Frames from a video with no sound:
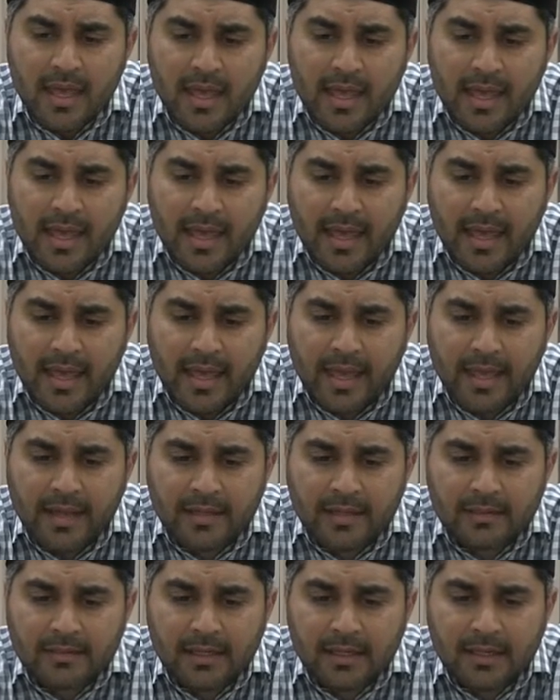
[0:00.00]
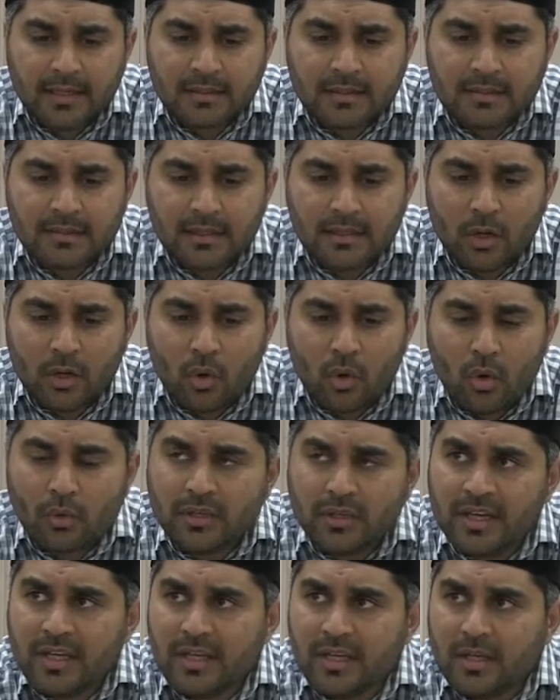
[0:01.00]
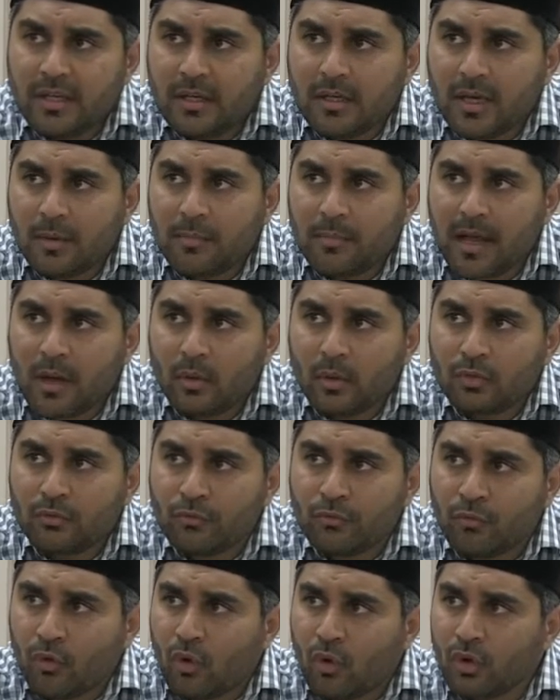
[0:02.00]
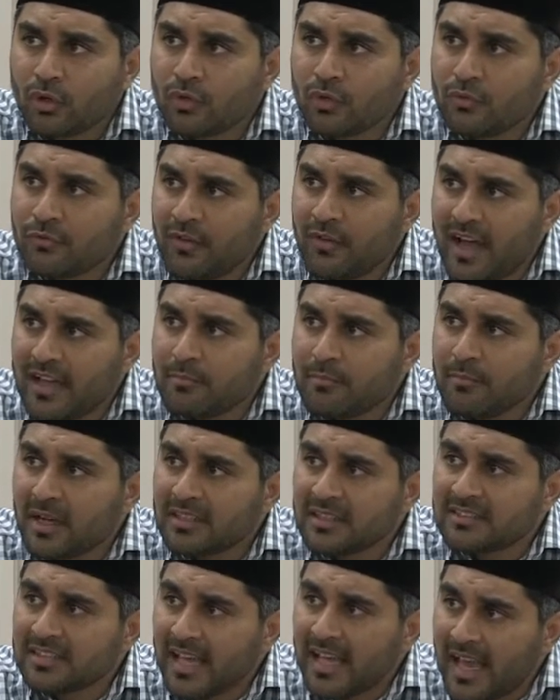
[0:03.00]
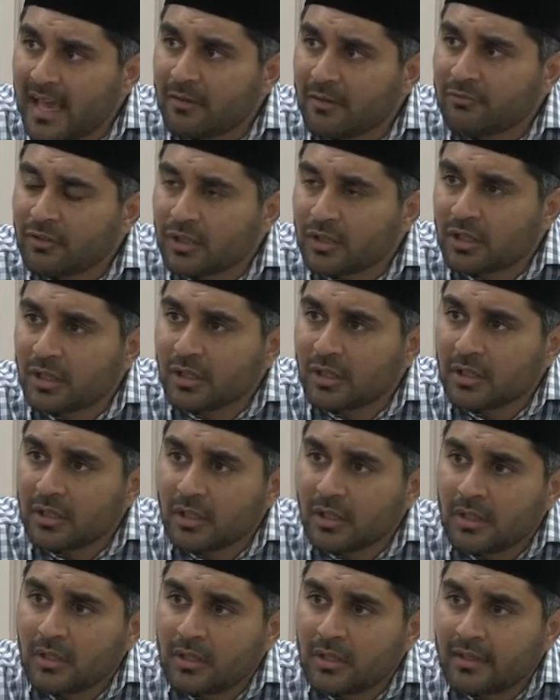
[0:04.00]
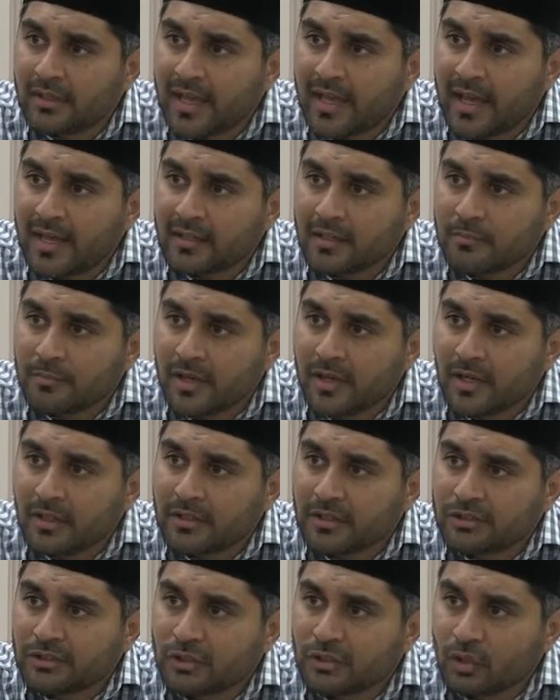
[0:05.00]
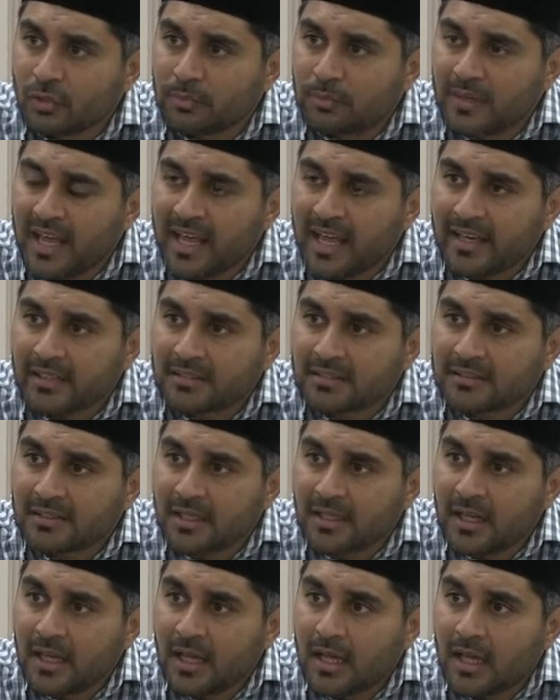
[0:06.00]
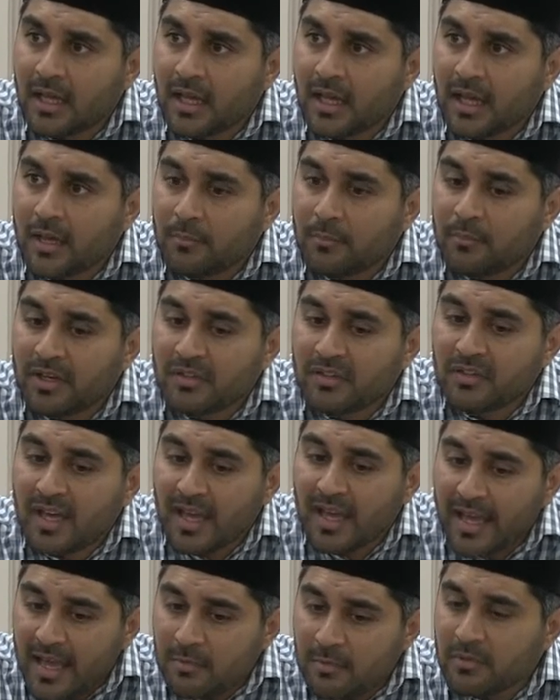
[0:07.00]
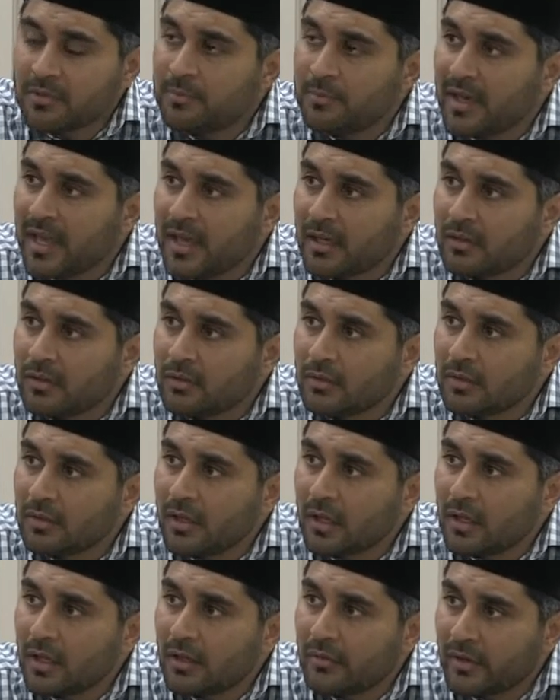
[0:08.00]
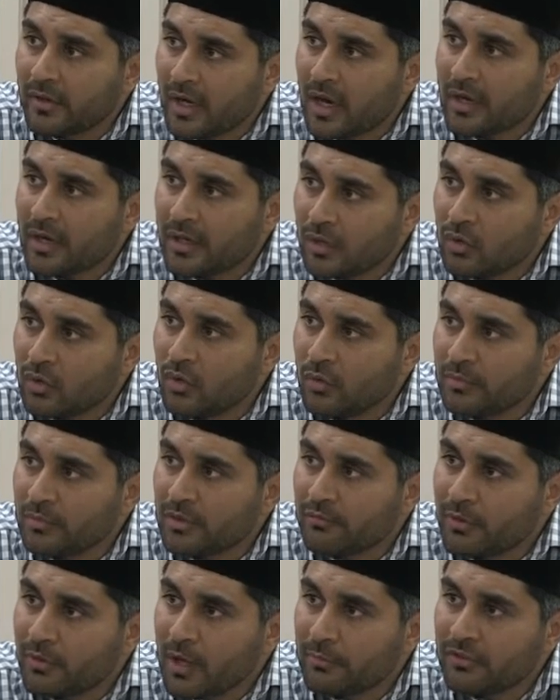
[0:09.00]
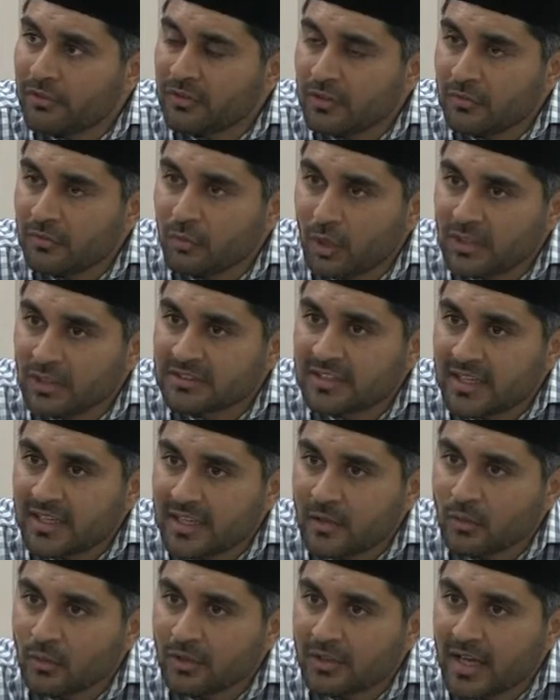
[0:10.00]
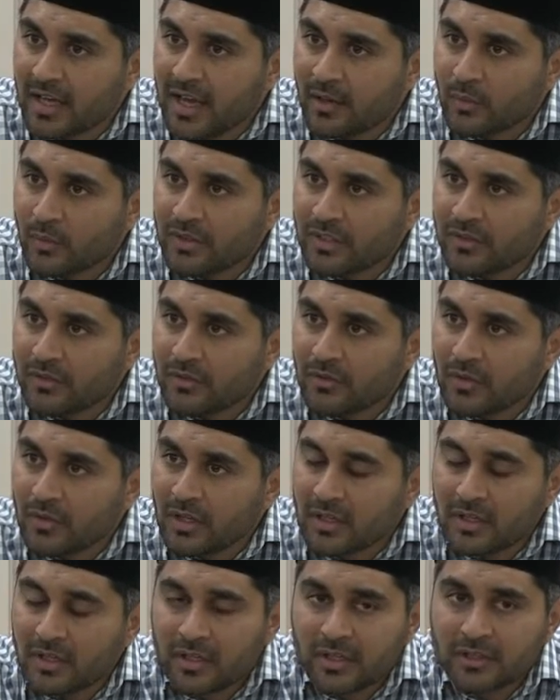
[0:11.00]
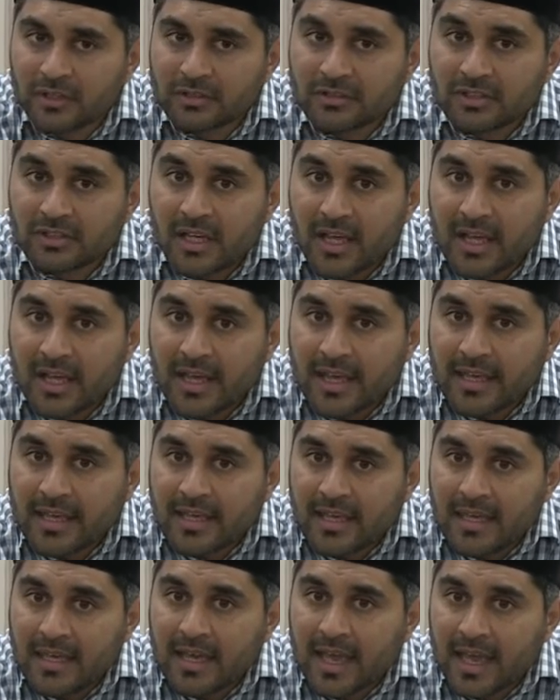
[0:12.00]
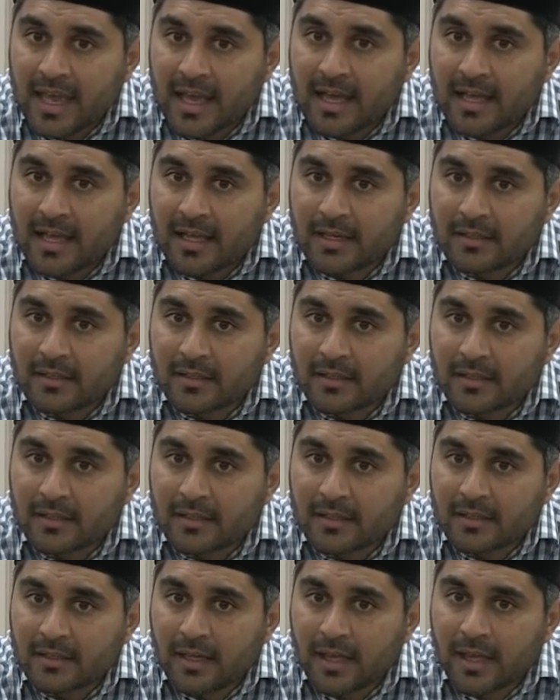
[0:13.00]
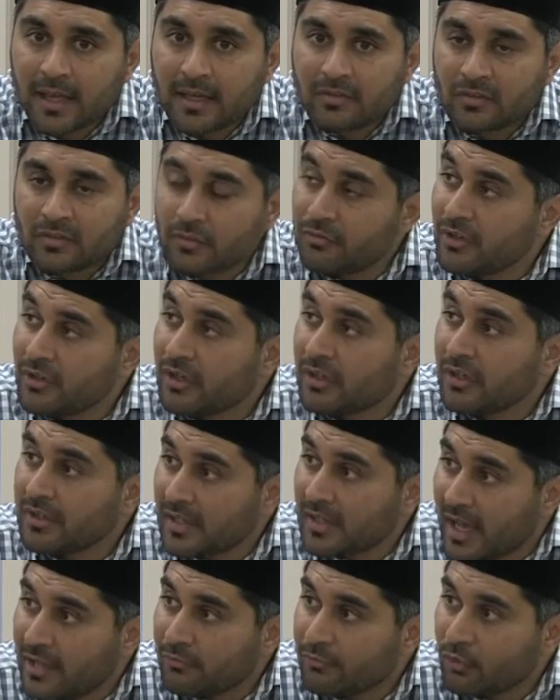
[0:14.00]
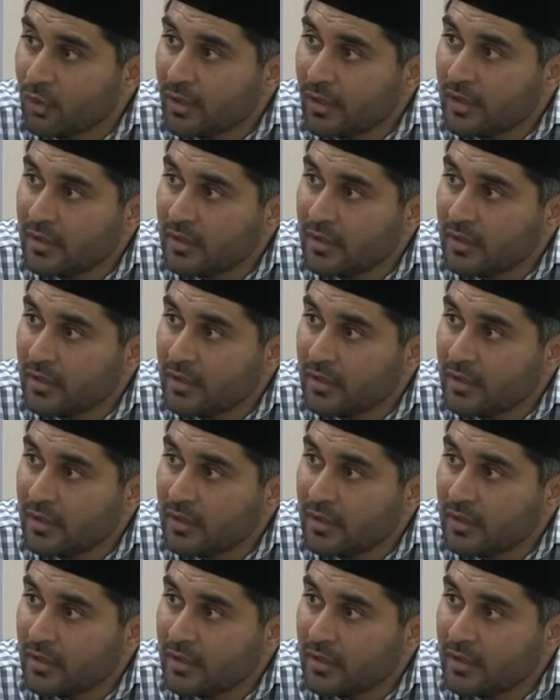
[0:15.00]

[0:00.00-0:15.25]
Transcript: And only about 4 to 5 months after that marriage took place, Mirza Ahmad Beg, regarding whom the prophecy was that he would die within 3 years, he had a severe typhoid